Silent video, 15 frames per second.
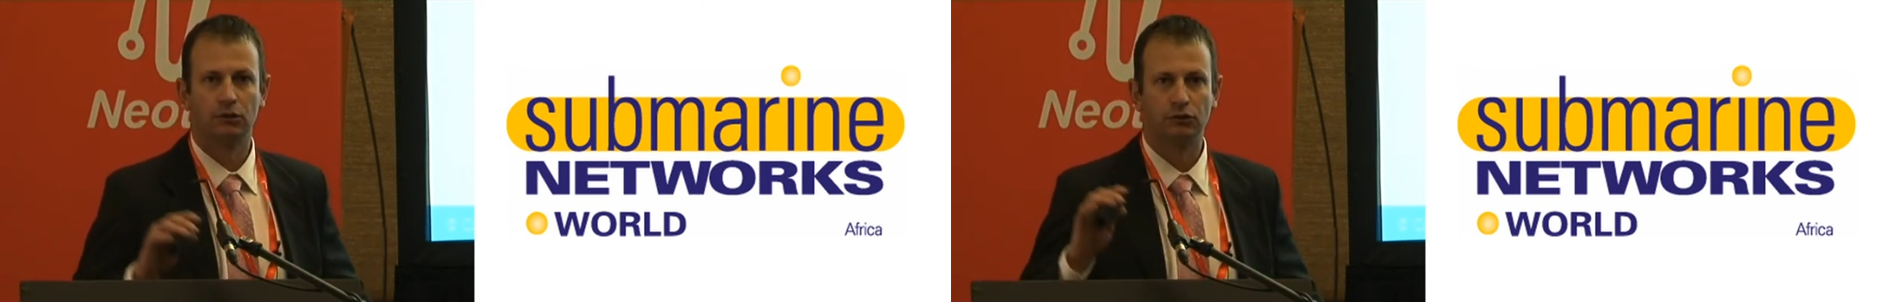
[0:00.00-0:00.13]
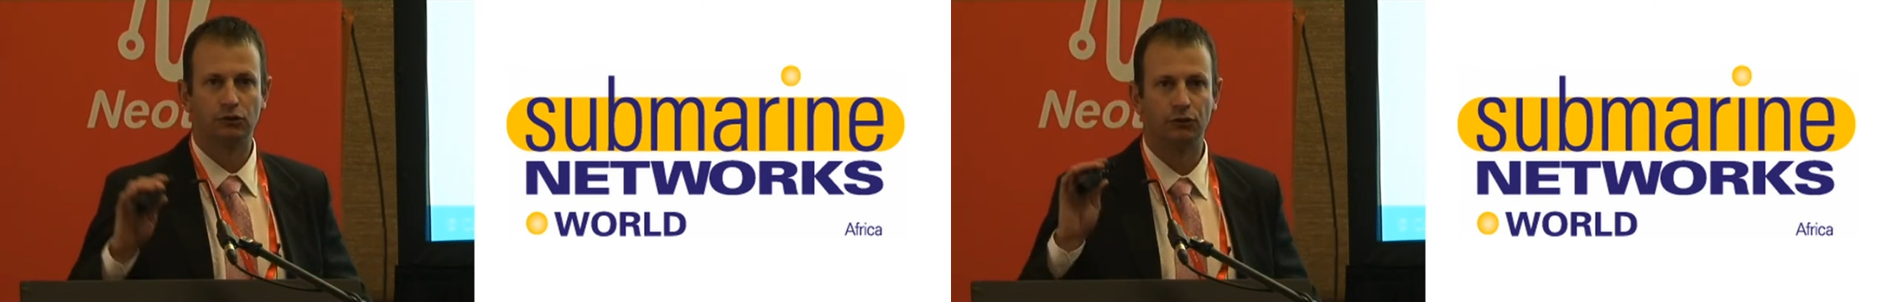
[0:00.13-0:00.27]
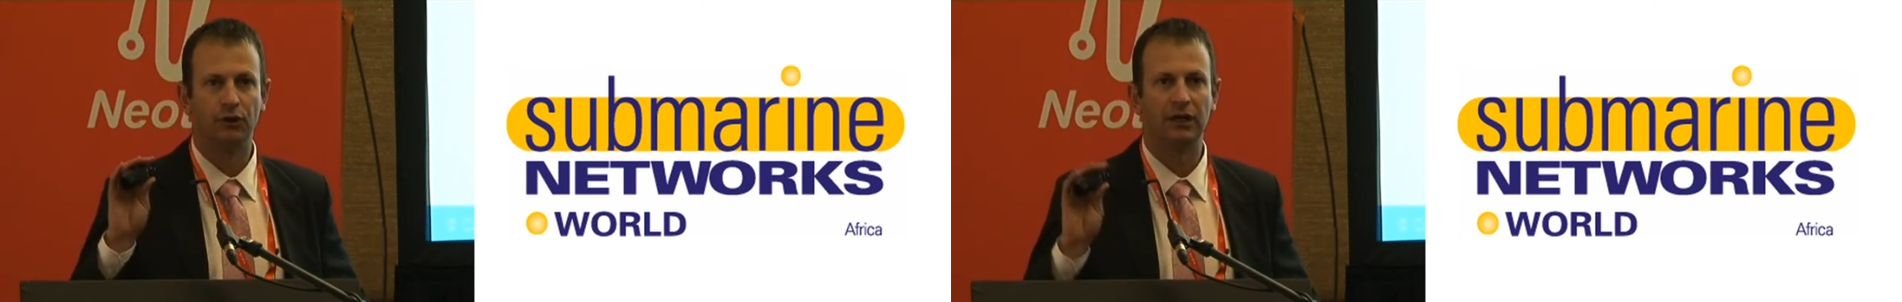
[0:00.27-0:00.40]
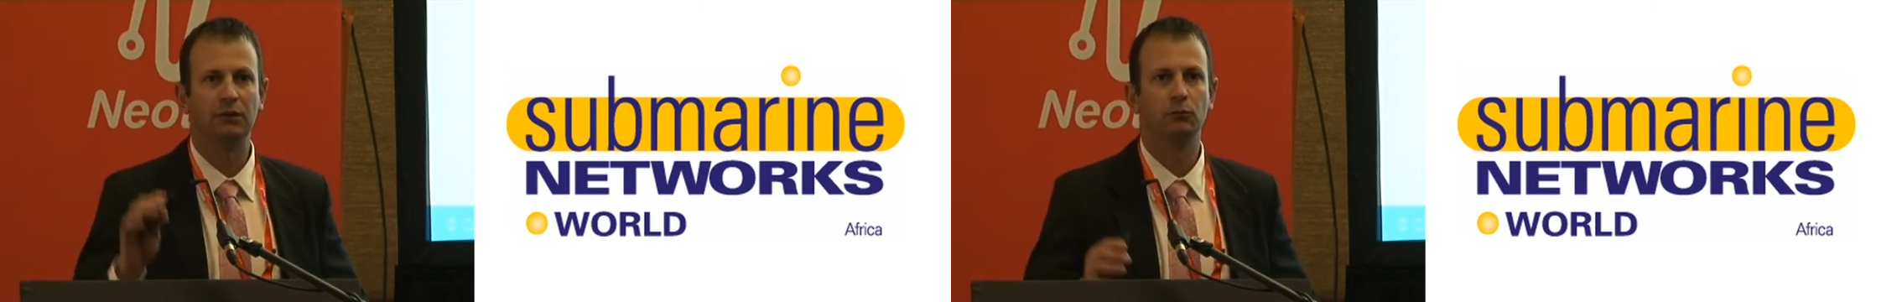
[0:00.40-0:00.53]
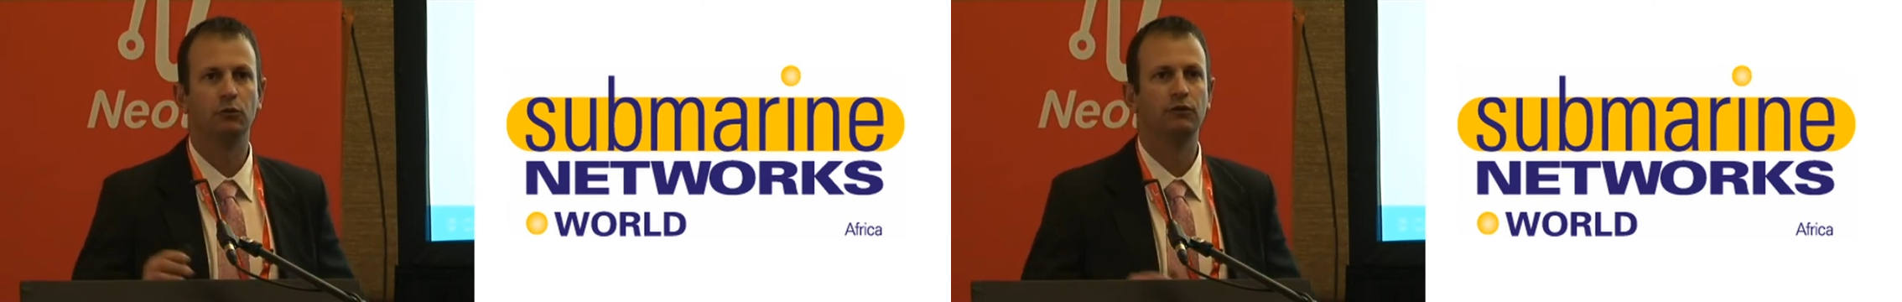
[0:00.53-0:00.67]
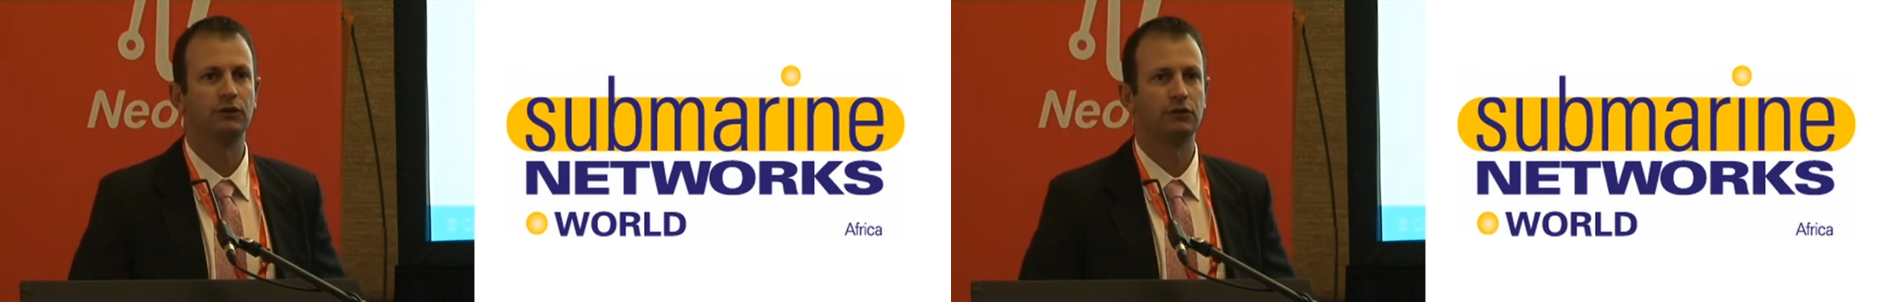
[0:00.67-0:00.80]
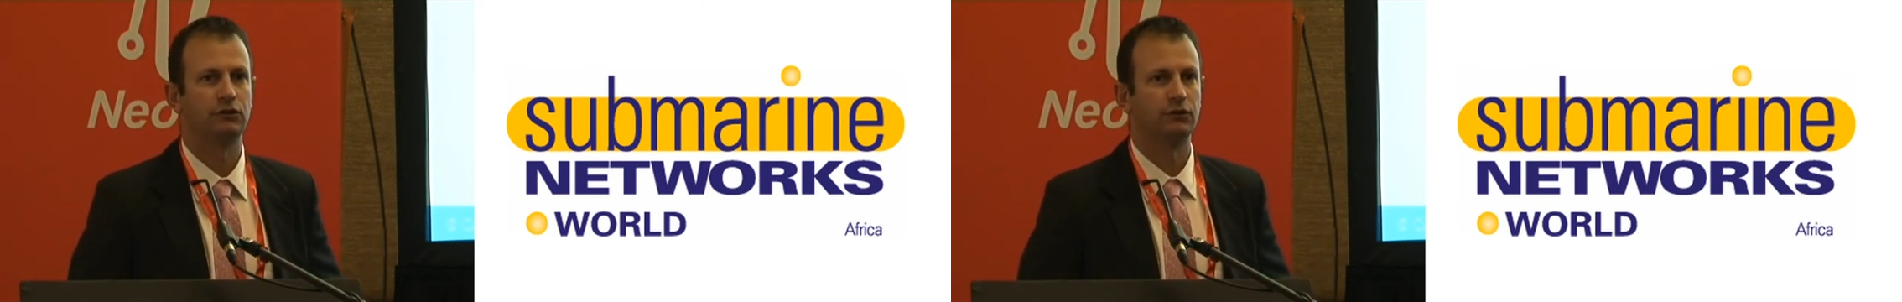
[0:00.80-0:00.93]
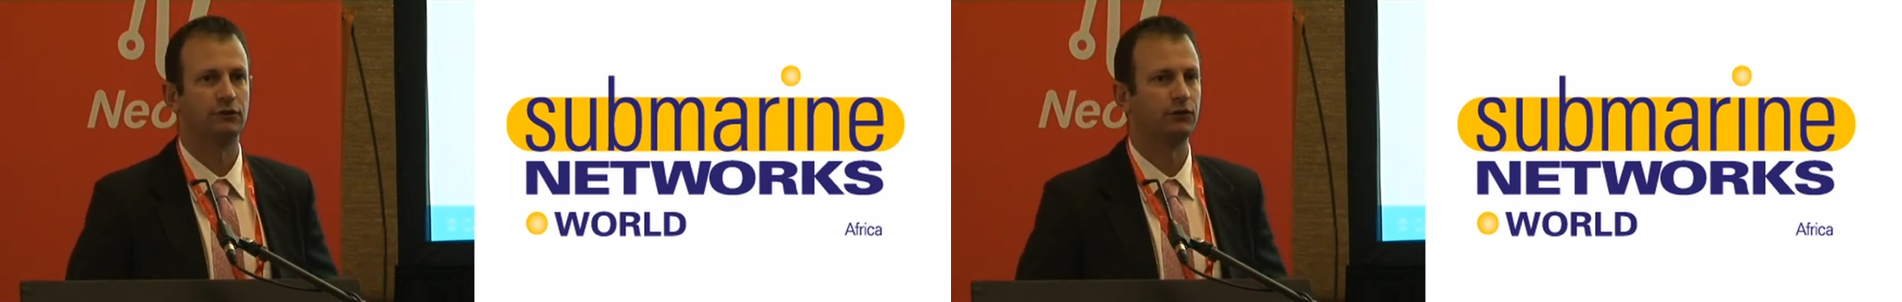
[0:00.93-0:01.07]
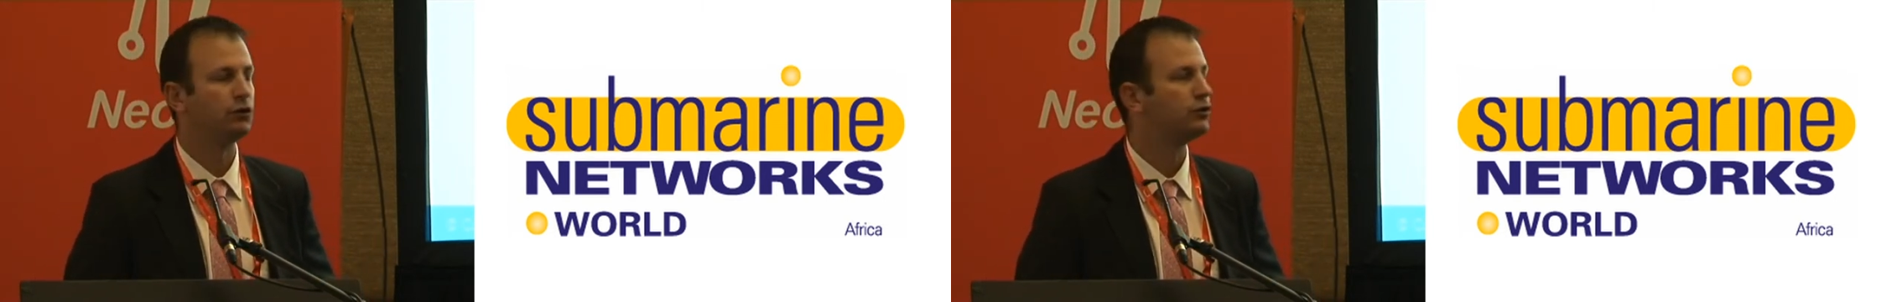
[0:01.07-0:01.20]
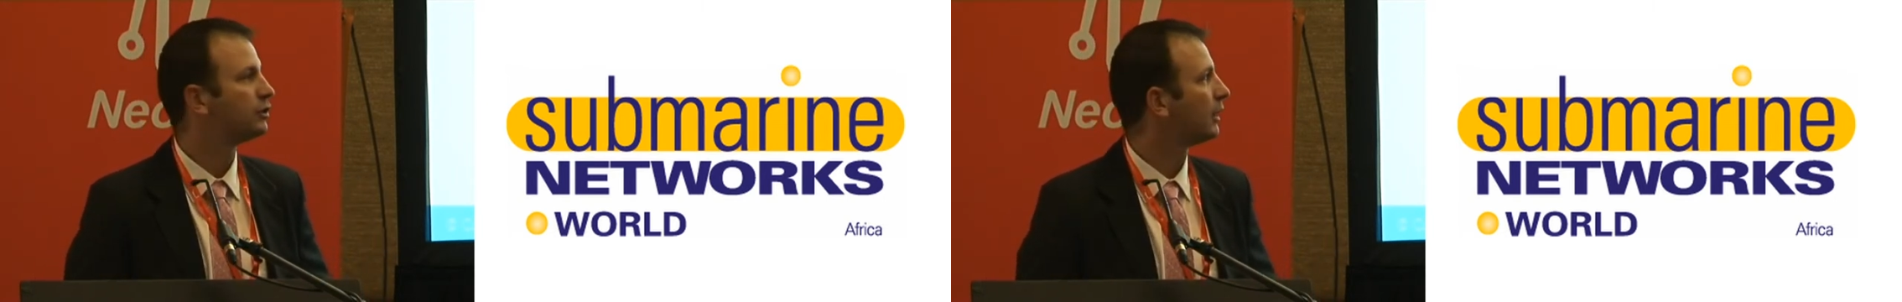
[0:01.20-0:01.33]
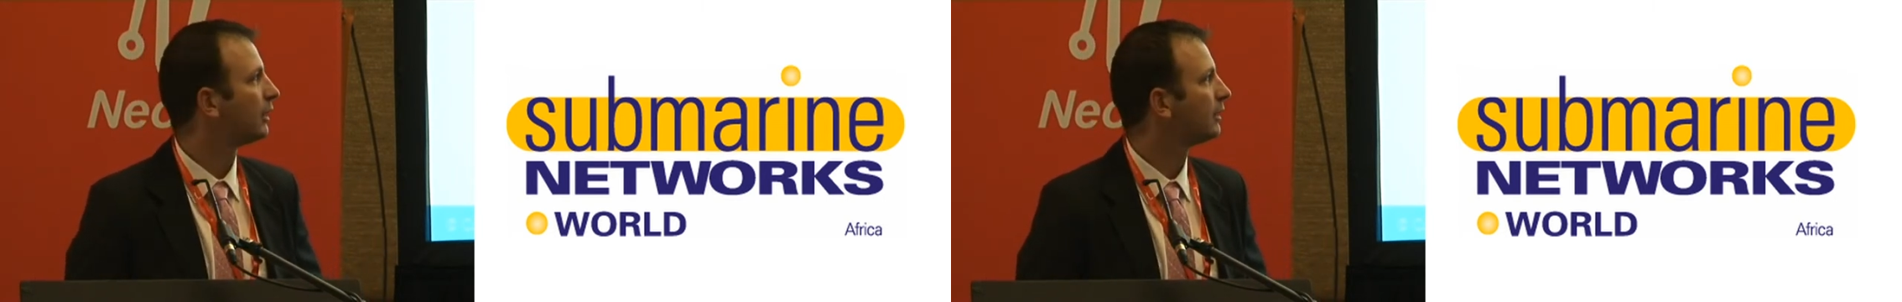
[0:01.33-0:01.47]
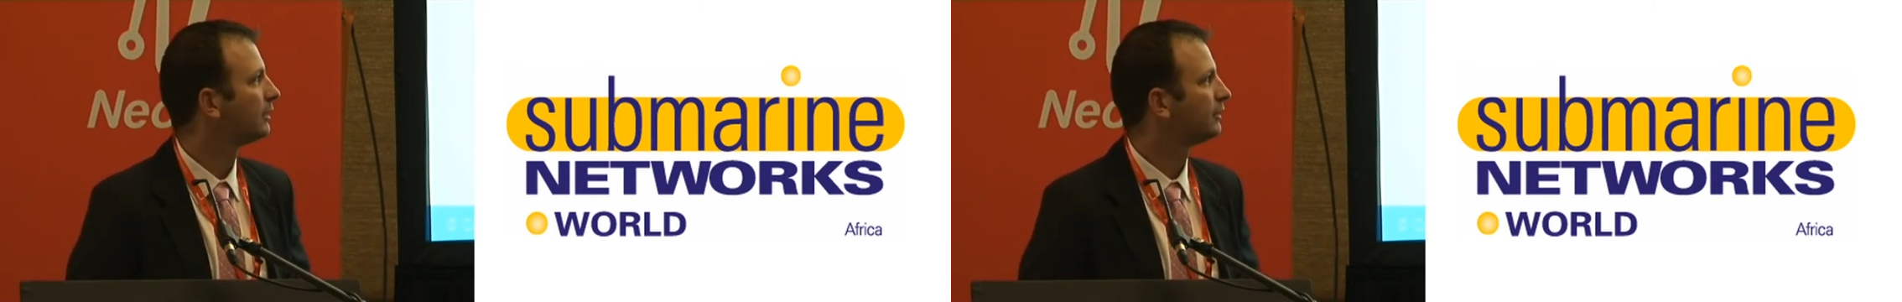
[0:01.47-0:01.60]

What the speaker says: to really move into the future